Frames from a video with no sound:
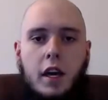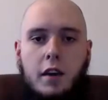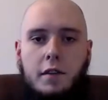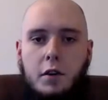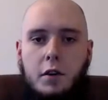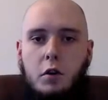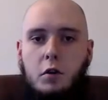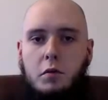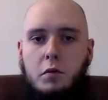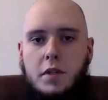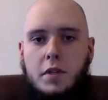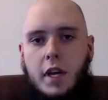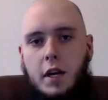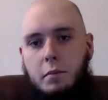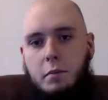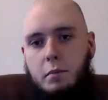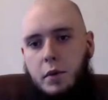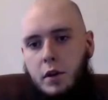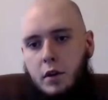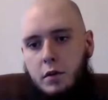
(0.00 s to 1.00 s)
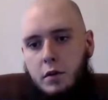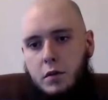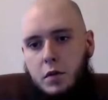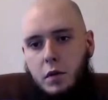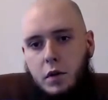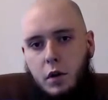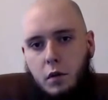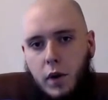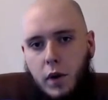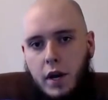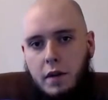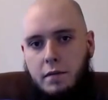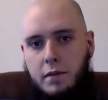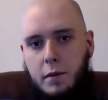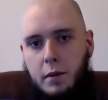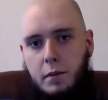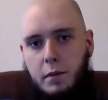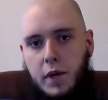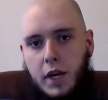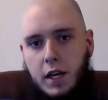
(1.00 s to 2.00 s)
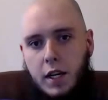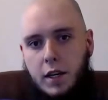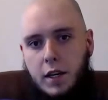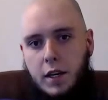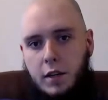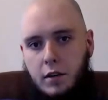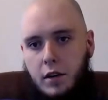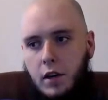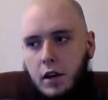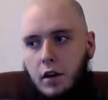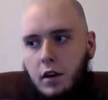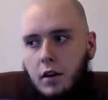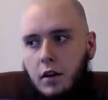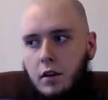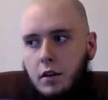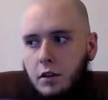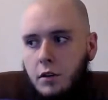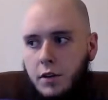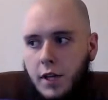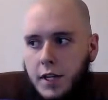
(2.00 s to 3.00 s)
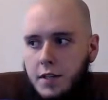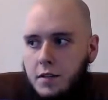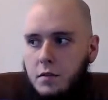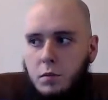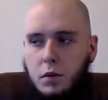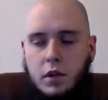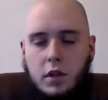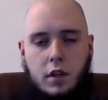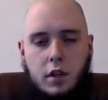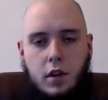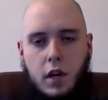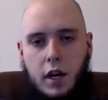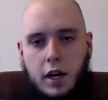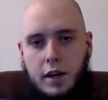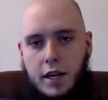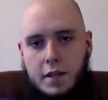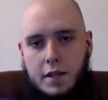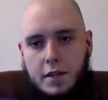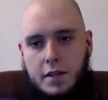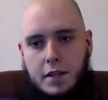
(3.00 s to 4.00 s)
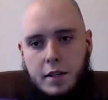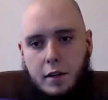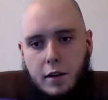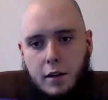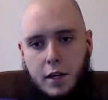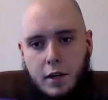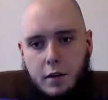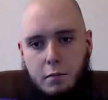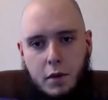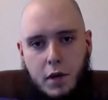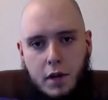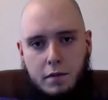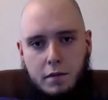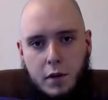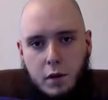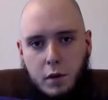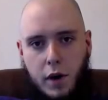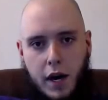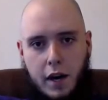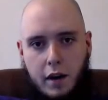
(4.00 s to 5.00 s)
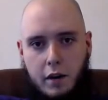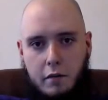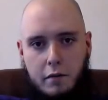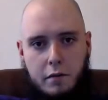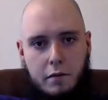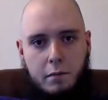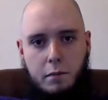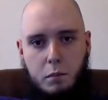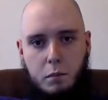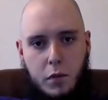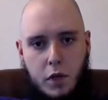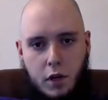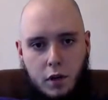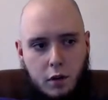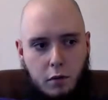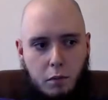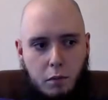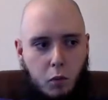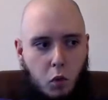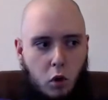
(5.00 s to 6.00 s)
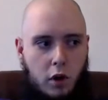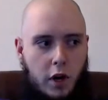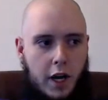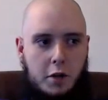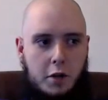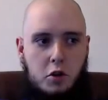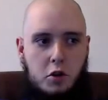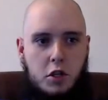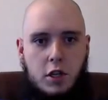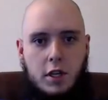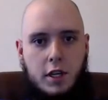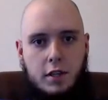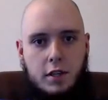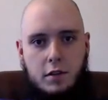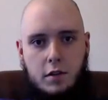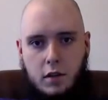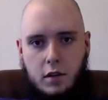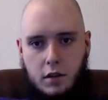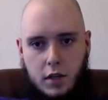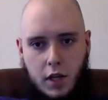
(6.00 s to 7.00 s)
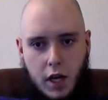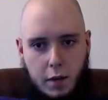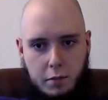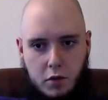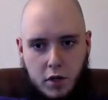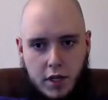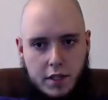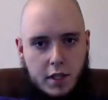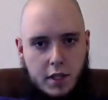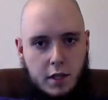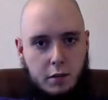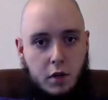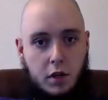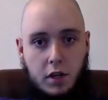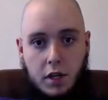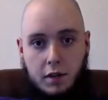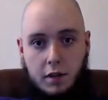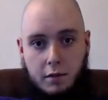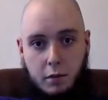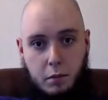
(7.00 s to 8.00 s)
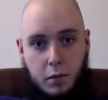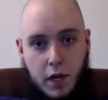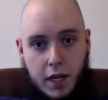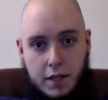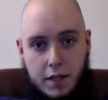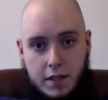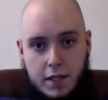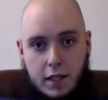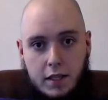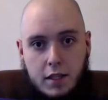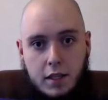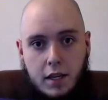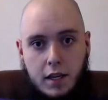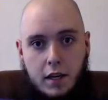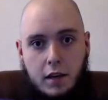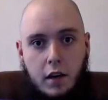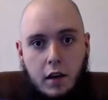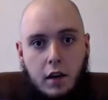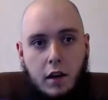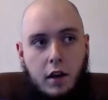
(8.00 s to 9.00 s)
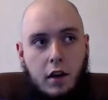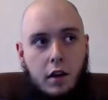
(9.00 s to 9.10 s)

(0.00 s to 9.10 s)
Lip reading: If you set up your soil right from the beginning, that's really not necessary. If you have more nitrogen needs, you can top dress them, you can give them an ACT.